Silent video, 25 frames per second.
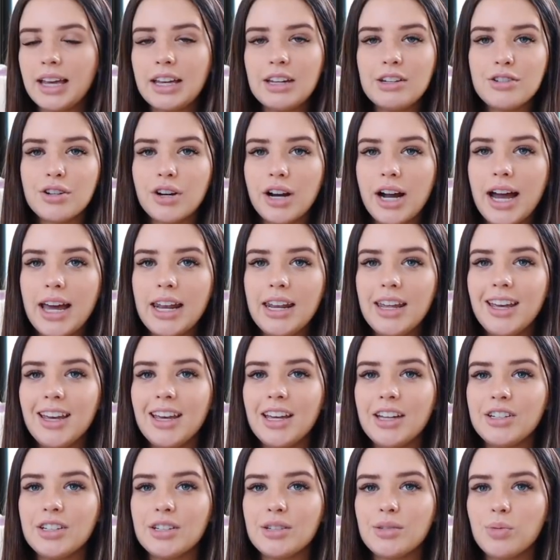had tried
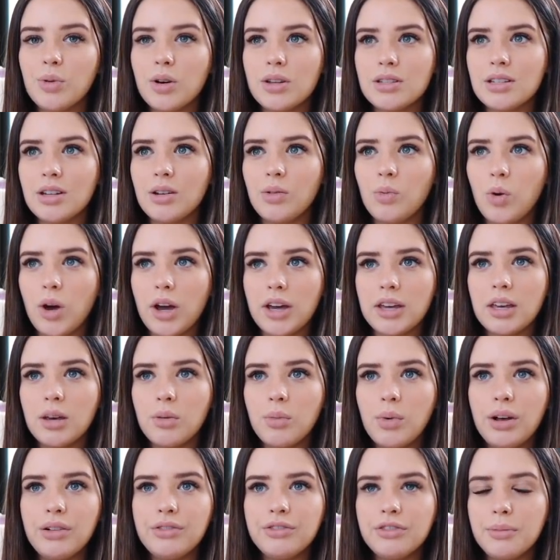it, it just wasn't
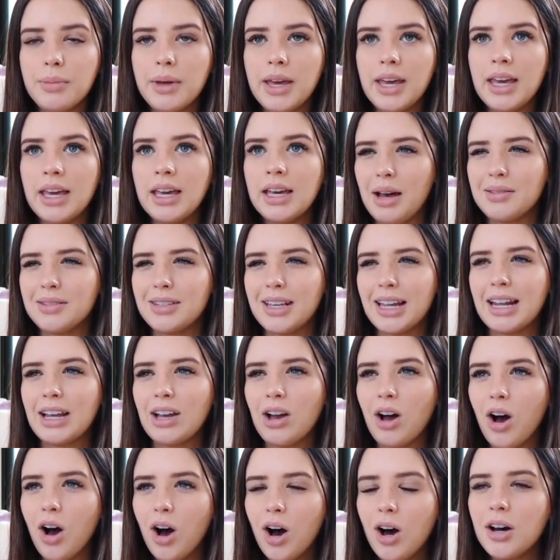working well for me. I was
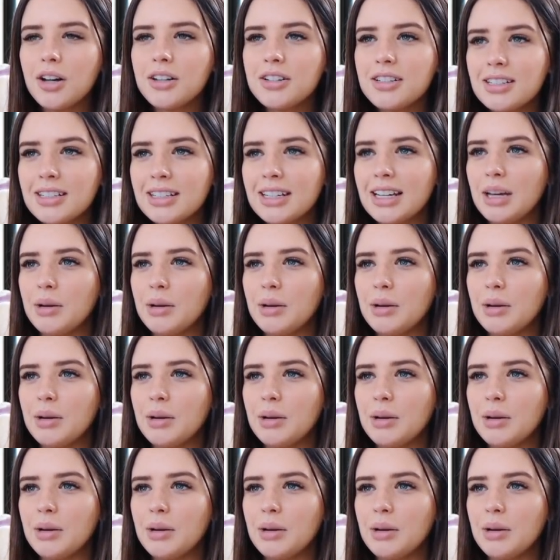getting hot.